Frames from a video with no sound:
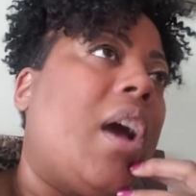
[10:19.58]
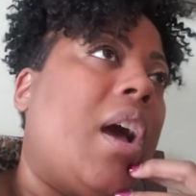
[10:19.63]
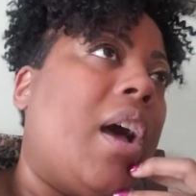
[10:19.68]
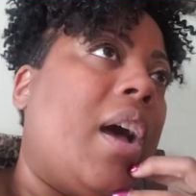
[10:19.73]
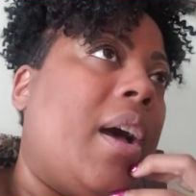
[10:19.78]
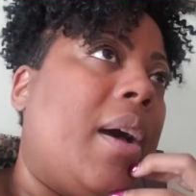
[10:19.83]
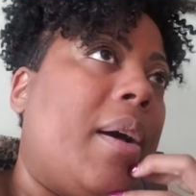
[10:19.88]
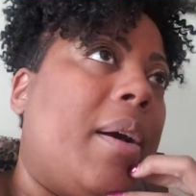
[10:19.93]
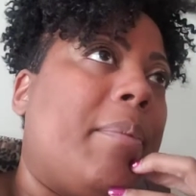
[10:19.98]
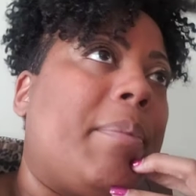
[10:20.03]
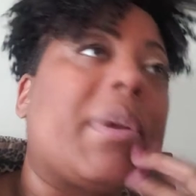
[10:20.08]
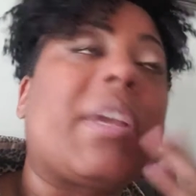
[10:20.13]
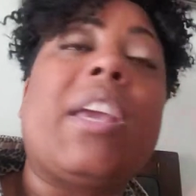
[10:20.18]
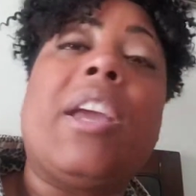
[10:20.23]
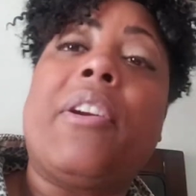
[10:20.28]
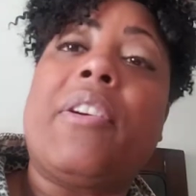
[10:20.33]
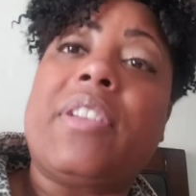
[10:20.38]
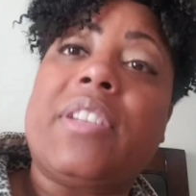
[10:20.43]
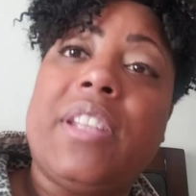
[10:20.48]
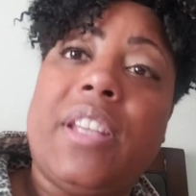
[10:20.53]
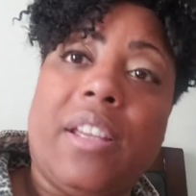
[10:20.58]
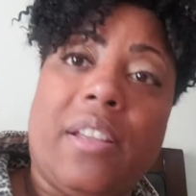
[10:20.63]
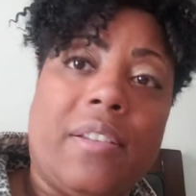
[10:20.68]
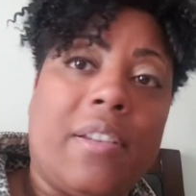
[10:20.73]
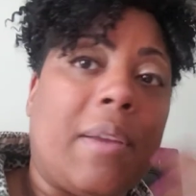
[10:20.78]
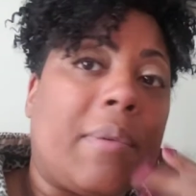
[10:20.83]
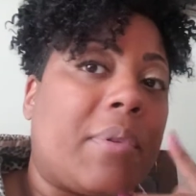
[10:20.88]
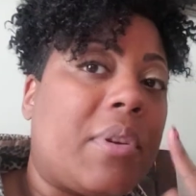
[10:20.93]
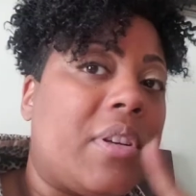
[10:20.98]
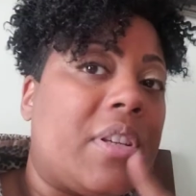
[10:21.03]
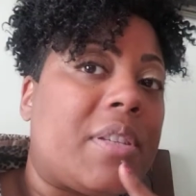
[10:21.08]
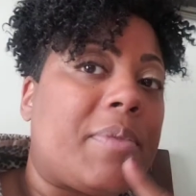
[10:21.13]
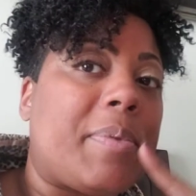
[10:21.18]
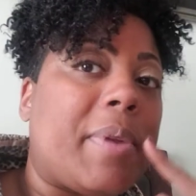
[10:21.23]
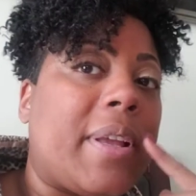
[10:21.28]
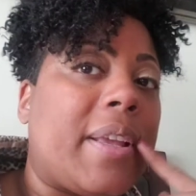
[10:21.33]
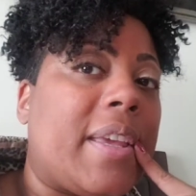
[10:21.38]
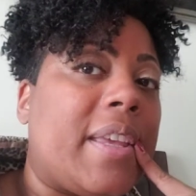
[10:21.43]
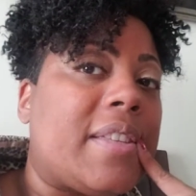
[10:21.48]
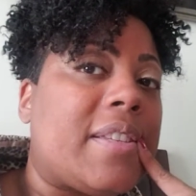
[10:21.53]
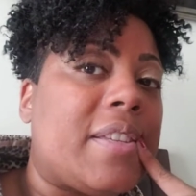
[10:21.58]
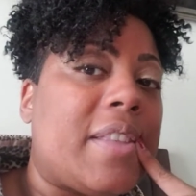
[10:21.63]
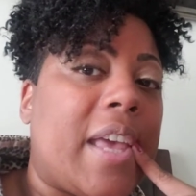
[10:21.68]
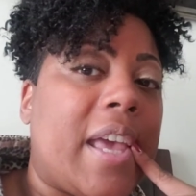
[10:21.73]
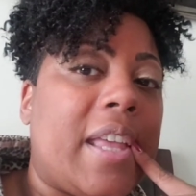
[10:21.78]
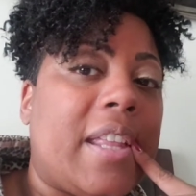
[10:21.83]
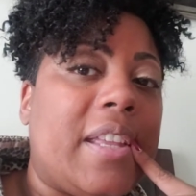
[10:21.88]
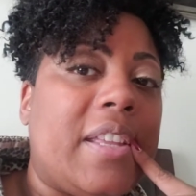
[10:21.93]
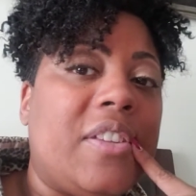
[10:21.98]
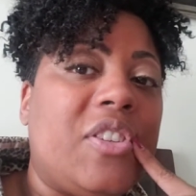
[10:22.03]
But Garrick did. Now I'm gonna get to that